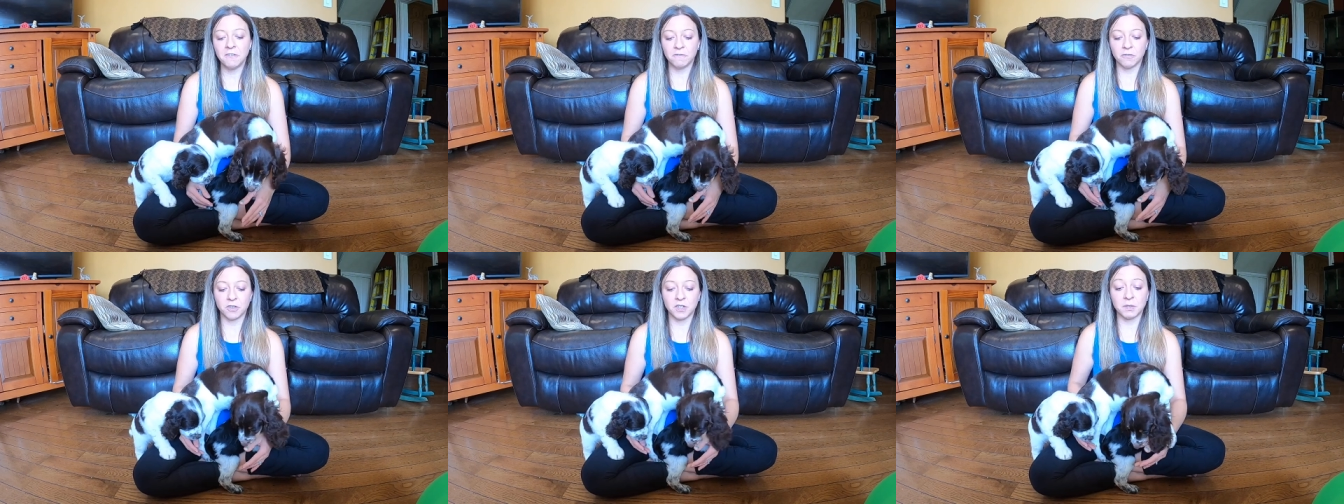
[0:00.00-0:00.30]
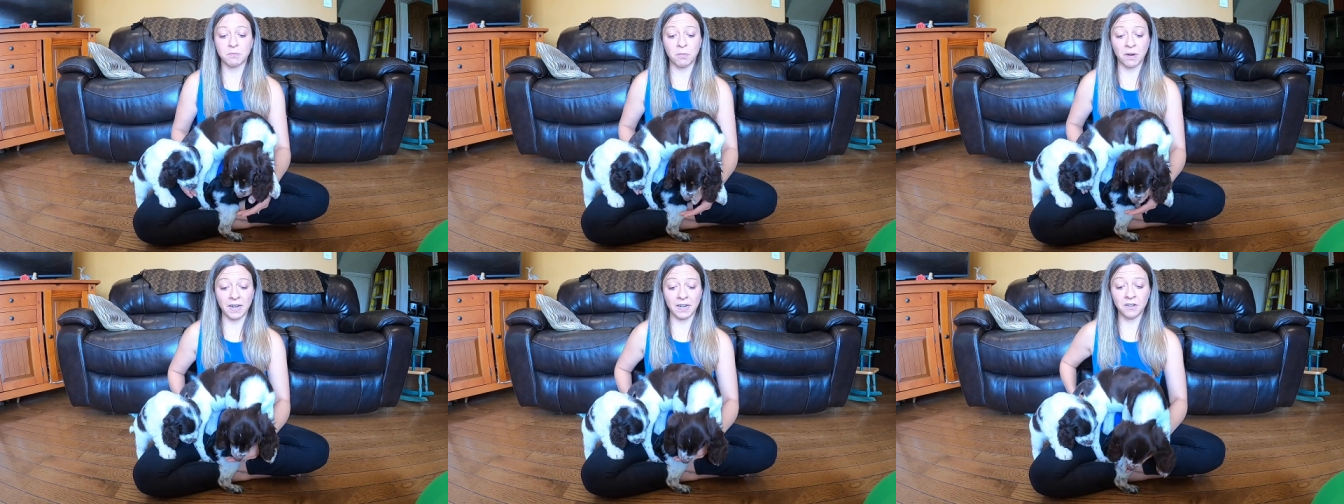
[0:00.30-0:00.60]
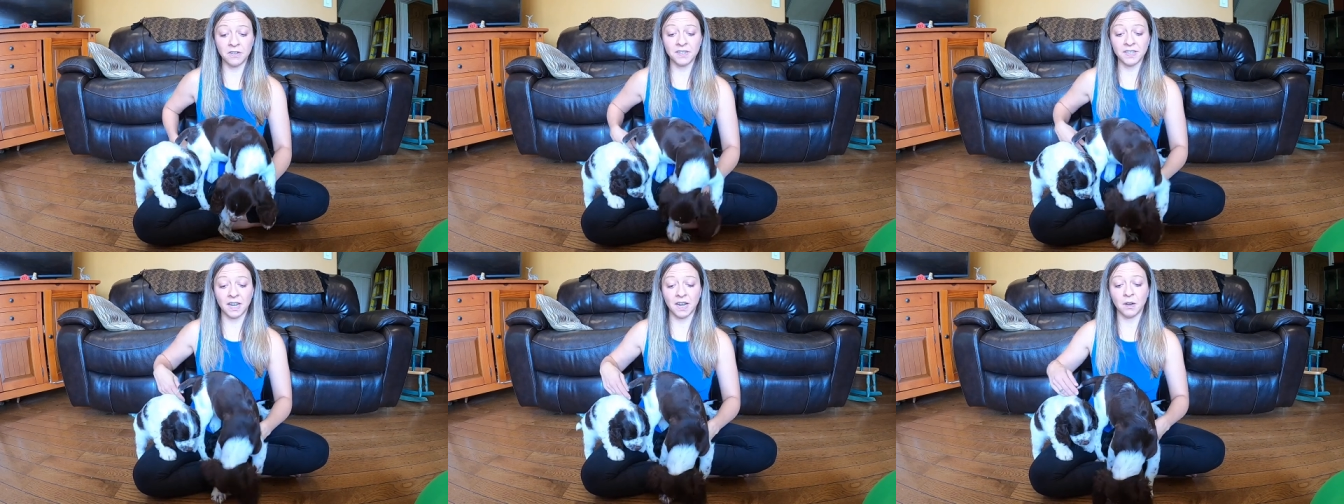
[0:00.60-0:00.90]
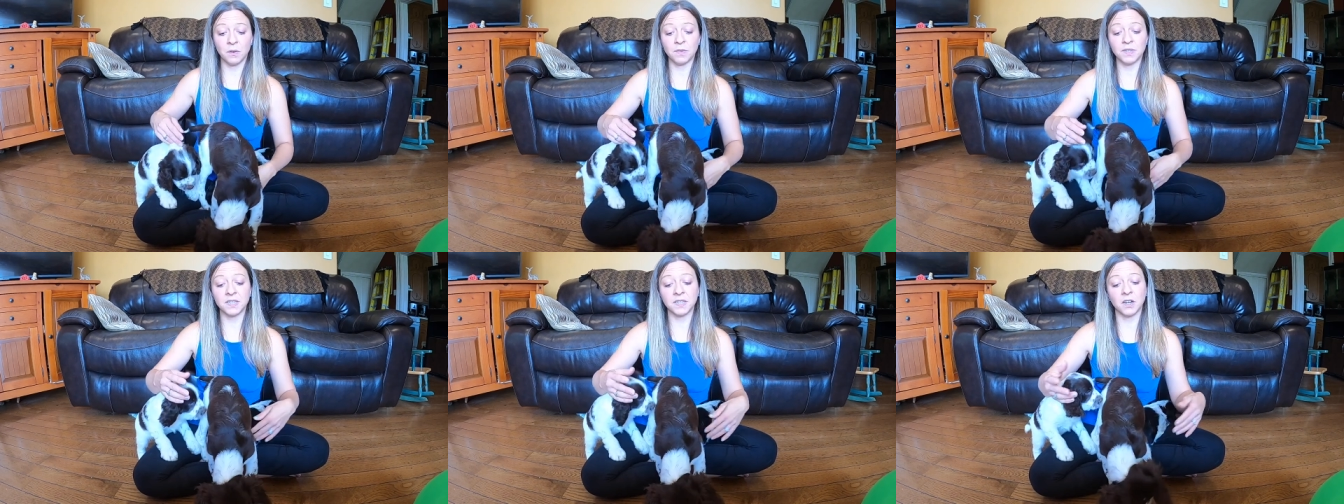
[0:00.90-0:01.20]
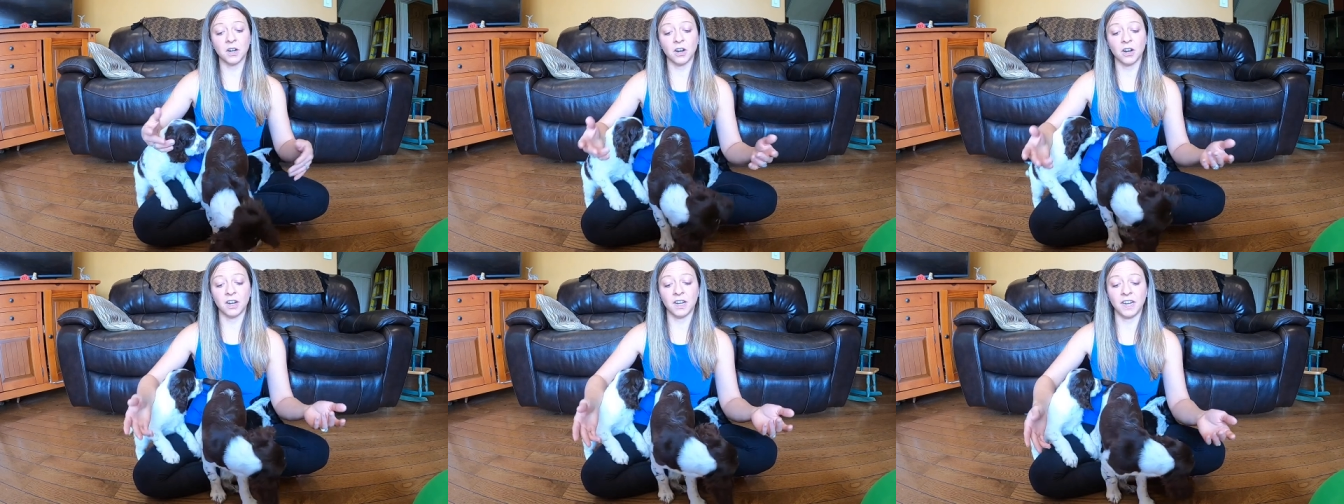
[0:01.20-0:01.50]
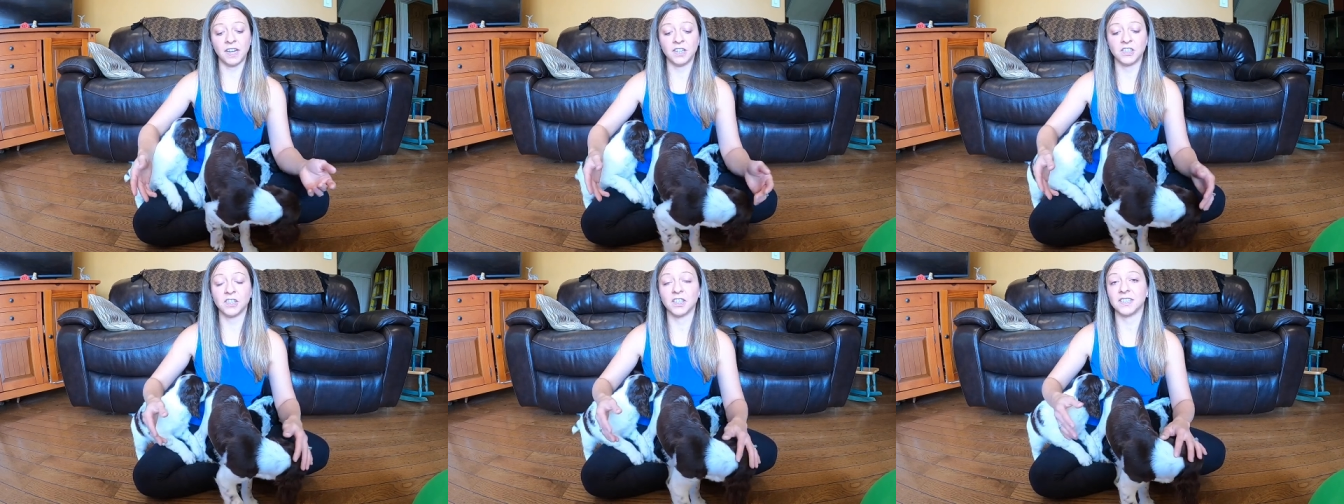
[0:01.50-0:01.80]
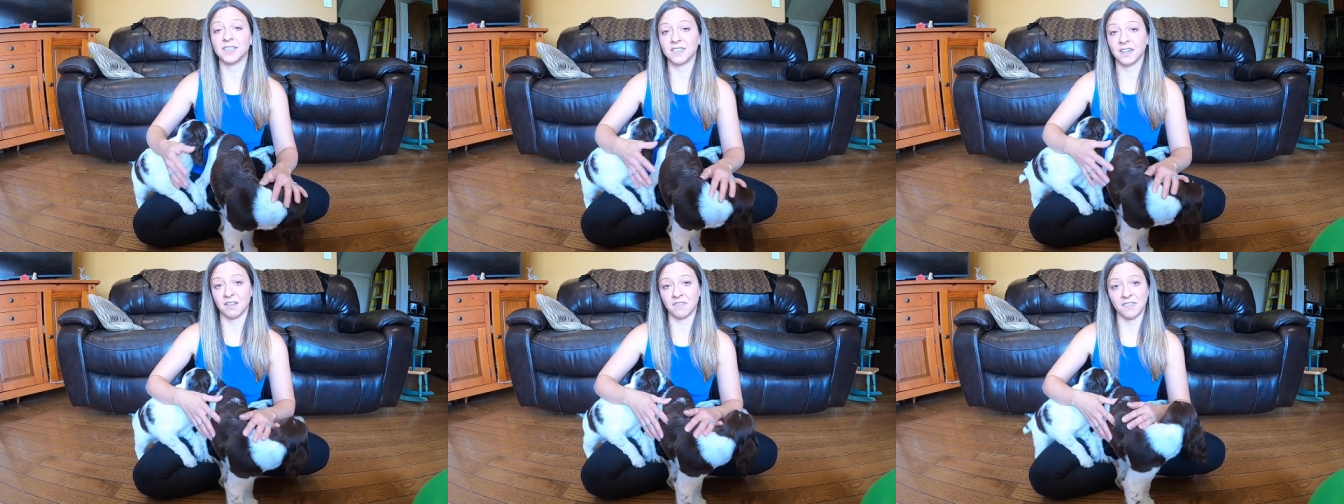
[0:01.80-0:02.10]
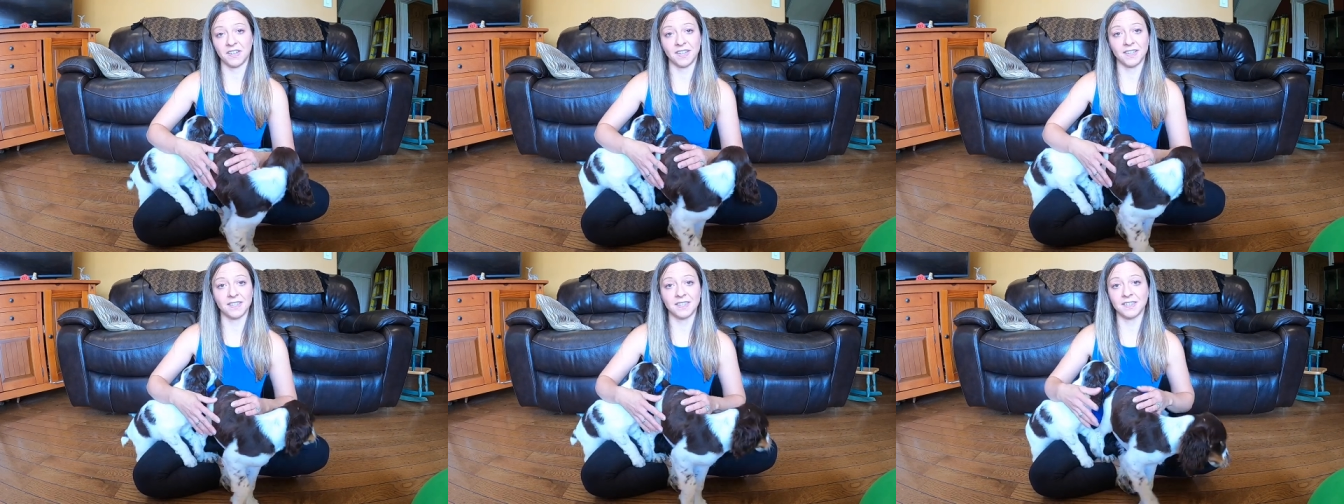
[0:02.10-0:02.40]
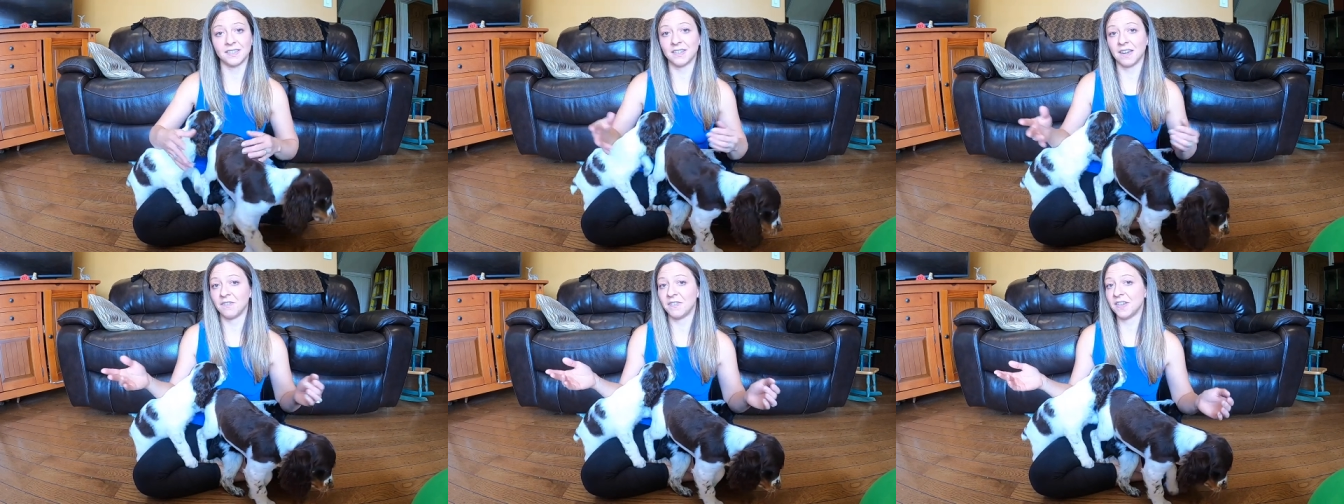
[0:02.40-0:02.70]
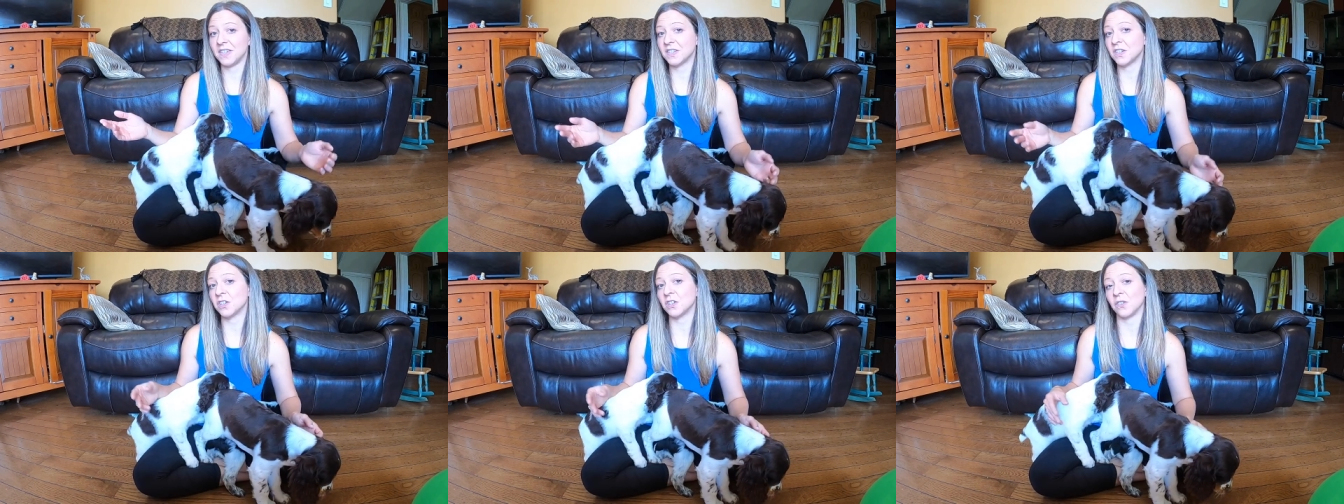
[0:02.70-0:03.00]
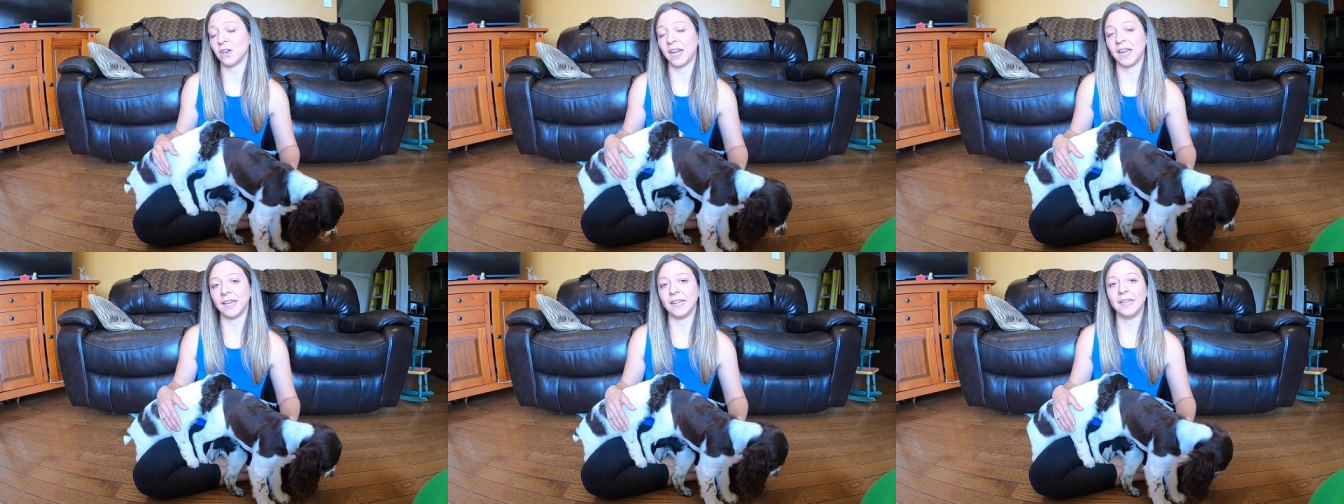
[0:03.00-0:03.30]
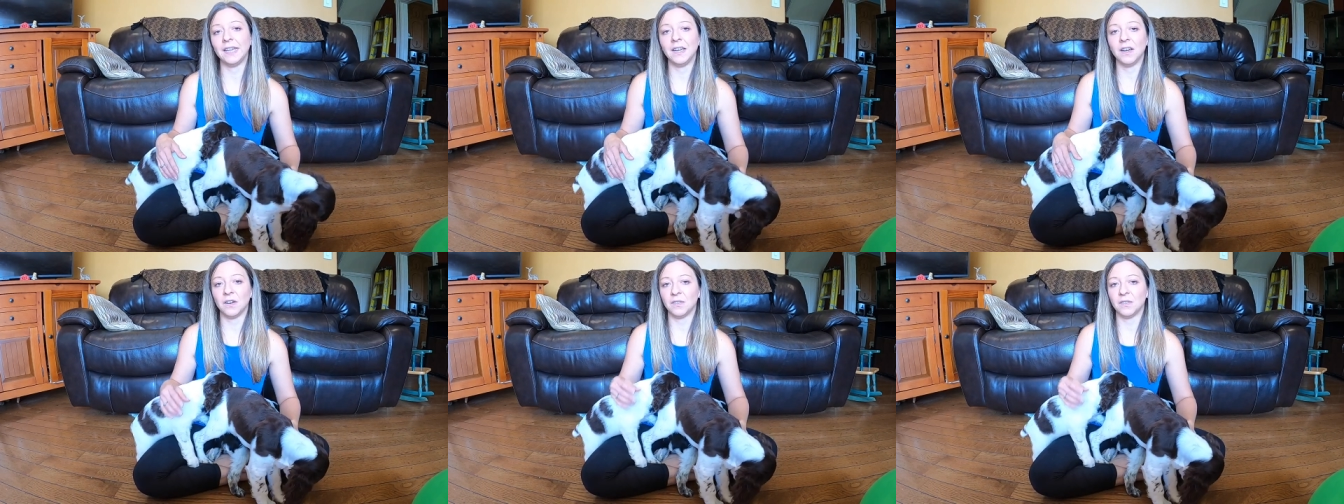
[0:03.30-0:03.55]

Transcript: For springers, I always encourage stuffies. Stuffies are great.